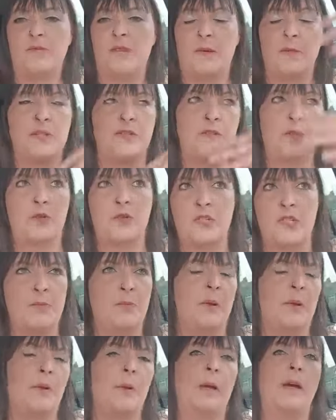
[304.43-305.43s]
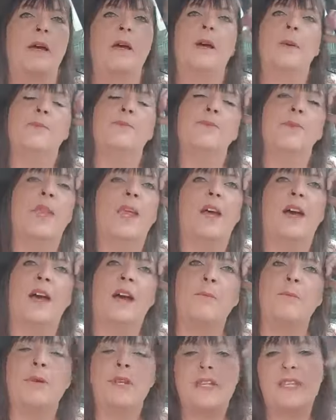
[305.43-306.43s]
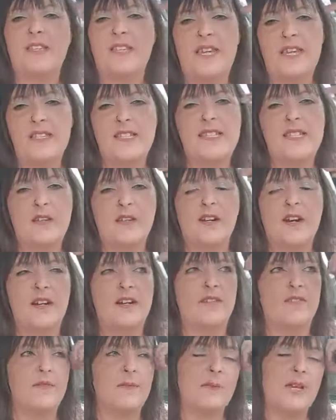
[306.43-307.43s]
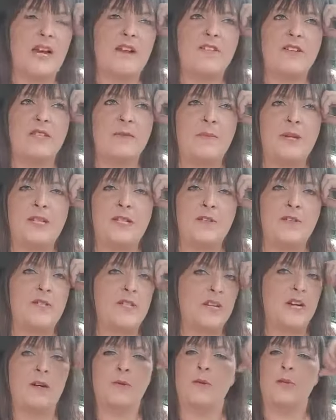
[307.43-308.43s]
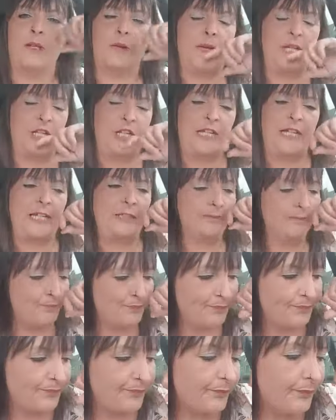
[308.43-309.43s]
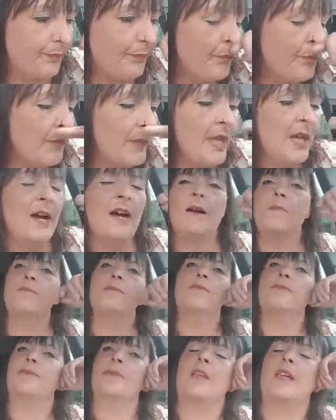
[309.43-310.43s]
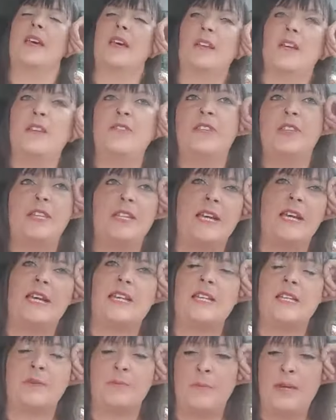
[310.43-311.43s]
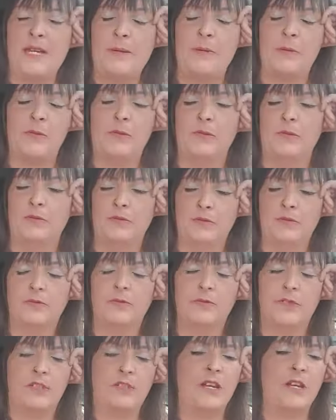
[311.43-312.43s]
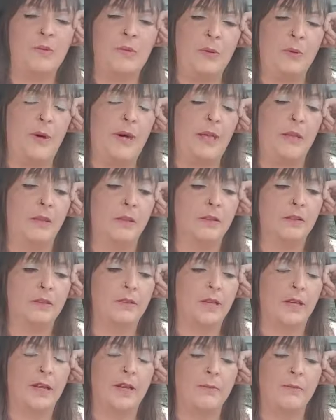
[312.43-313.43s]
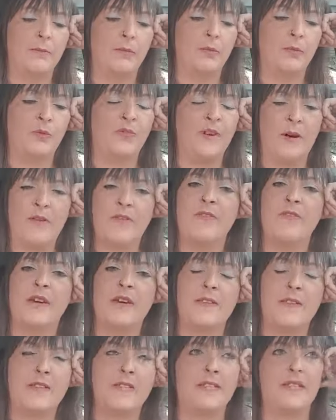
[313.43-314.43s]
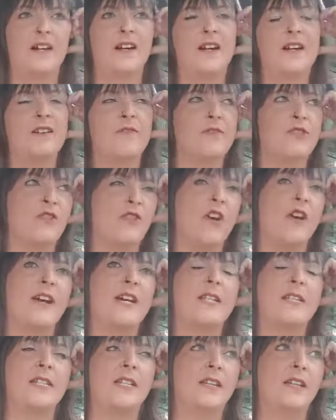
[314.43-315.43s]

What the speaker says: I'm divorced, blah, blah, blah. But that still kind of carries a mental scar with you, actually. And over the years, and people that know me well will verify this, that I have tried